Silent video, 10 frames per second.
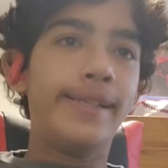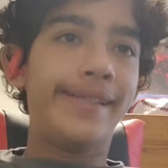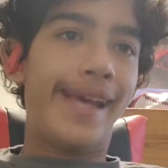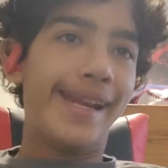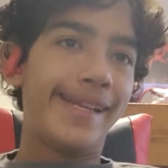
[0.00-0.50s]

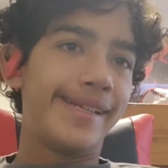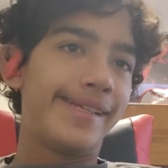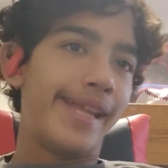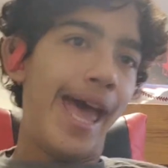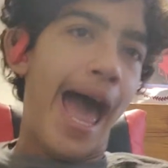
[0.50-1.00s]

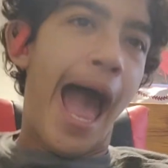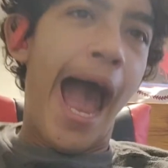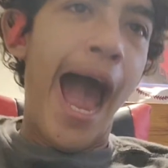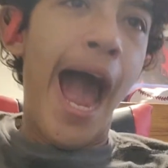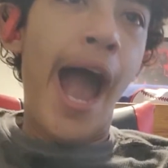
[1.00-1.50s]
Titans
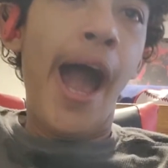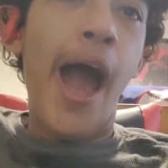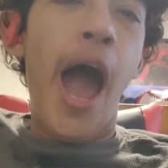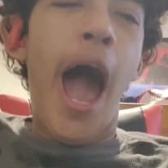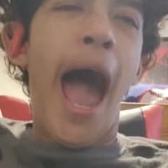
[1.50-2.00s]

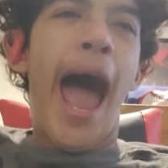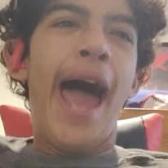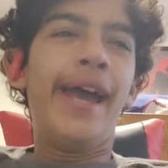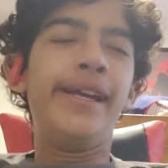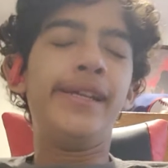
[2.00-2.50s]

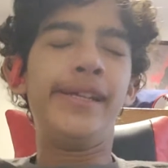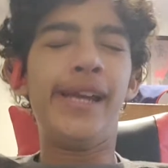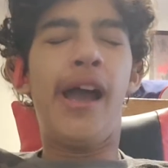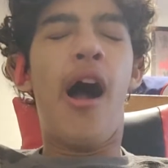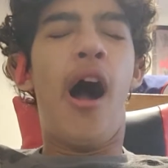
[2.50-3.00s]
at
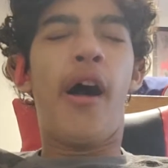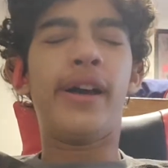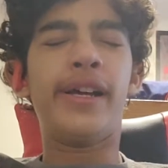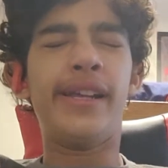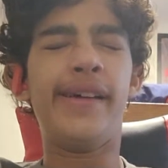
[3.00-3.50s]
Seahawks.
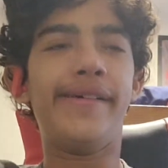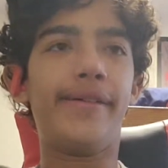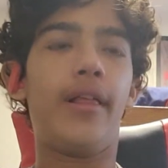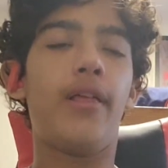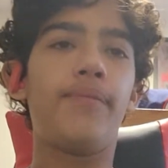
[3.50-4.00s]

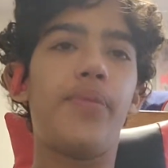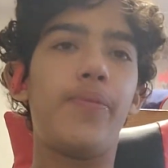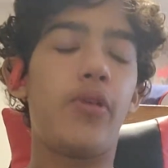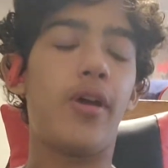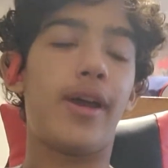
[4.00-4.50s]

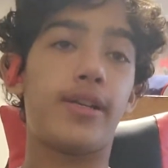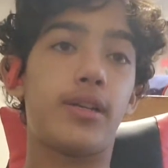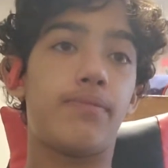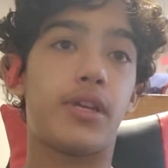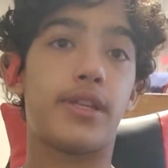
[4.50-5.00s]
People are
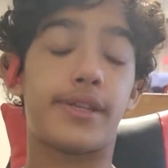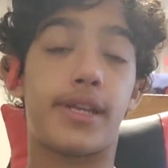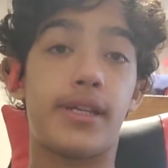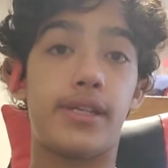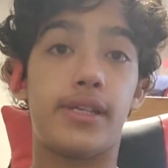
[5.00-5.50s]
actually picking the
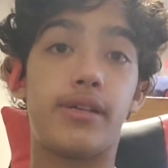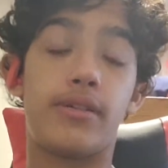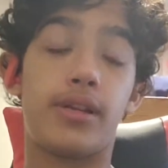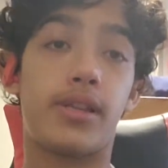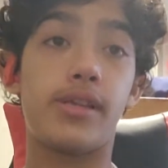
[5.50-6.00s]
Titans here,
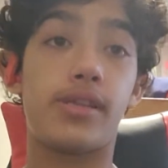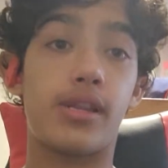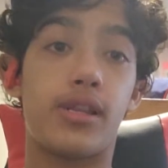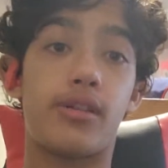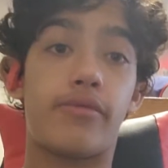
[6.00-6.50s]
and I think that
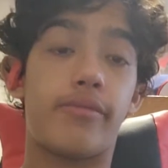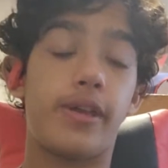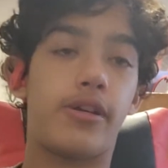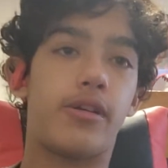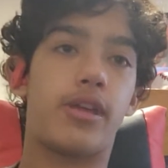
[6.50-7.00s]
this will be
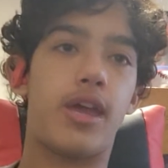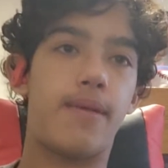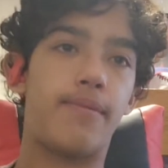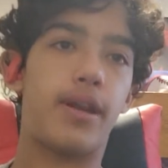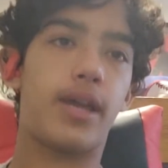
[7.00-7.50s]
a good
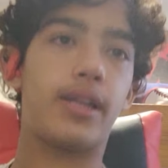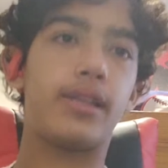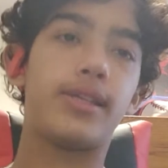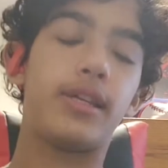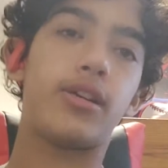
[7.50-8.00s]
game, but I got the
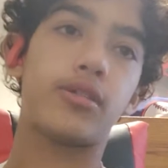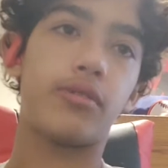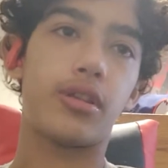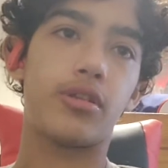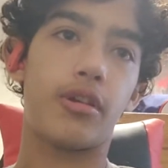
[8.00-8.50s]
Seahawks
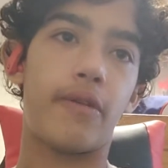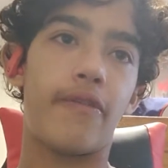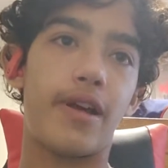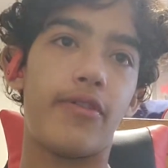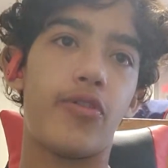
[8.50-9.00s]
winning
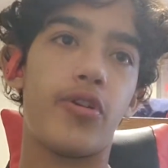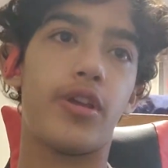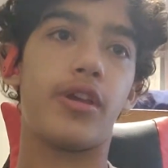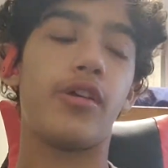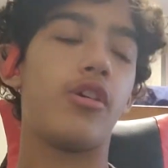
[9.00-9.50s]

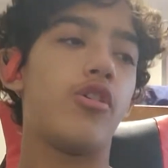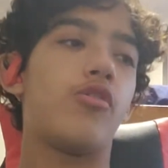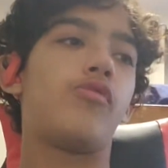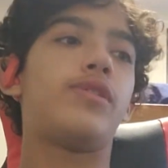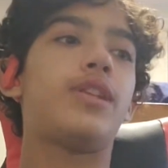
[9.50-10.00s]
35-30.
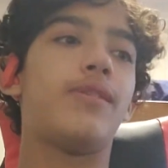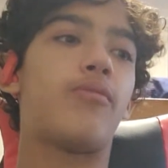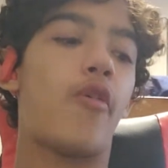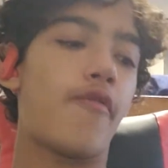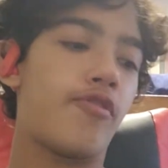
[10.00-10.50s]
We've seen
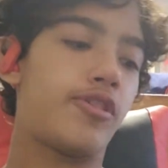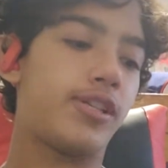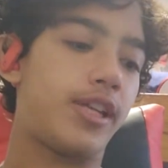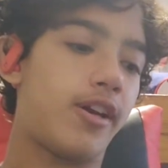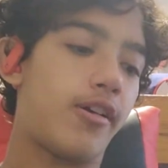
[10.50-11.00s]
more from the
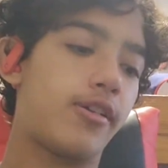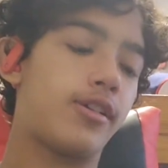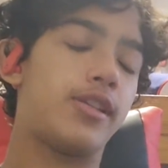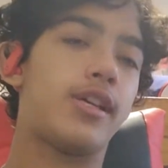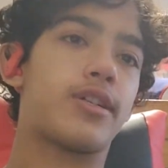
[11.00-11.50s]

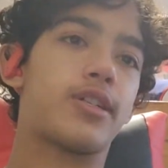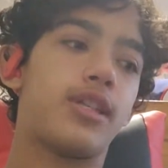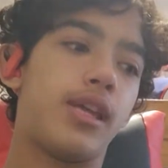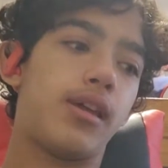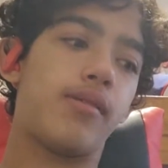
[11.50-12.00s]
Seahawks
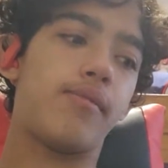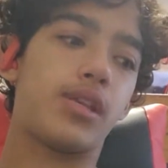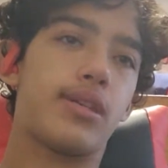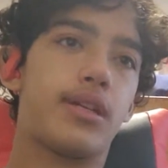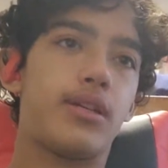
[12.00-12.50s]
team,
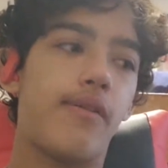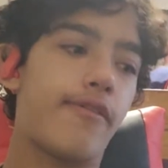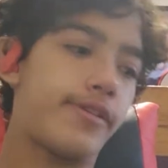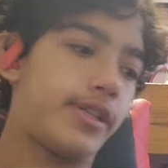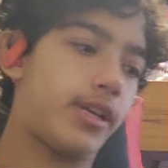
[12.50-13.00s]
especially from
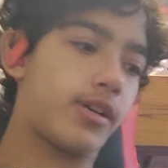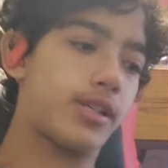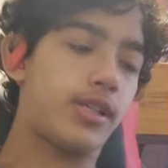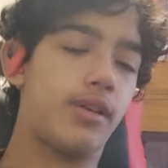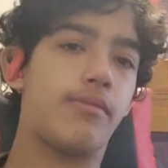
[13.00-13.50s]
a
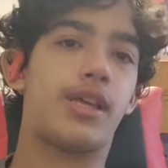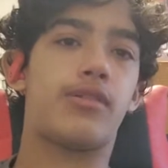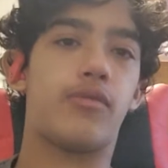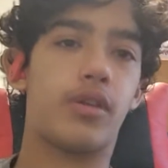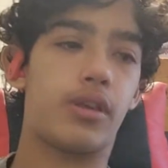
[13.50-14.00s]
Seahawks team
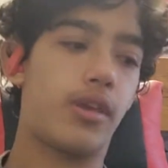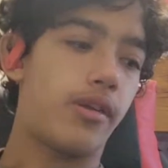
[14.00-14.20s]
that's really